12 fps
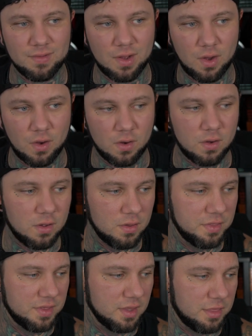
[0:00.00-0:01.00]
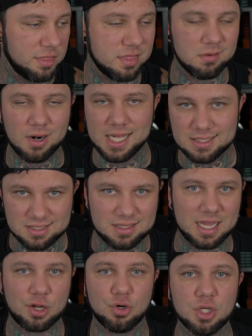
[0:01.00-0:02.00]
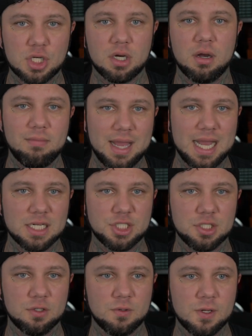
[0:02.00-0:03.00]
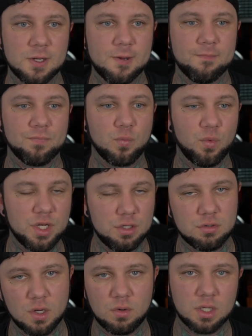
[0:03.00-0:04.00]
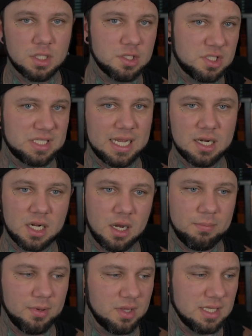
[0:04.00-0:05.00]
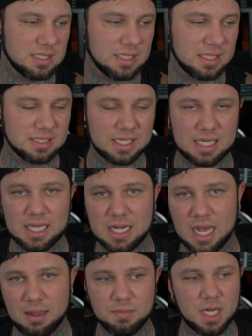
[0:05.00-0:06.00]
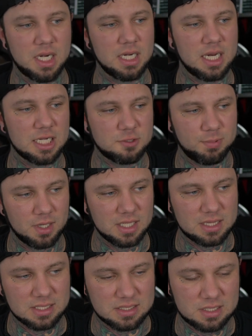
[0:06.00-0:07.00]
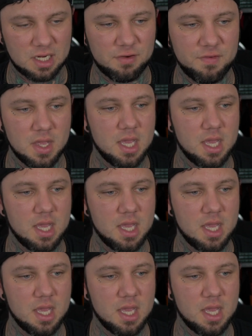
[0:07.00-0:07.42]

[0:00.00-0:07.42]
all the threats that could come at you when you don't understand a couple of these things. Again, I'm not an expert at this stuff.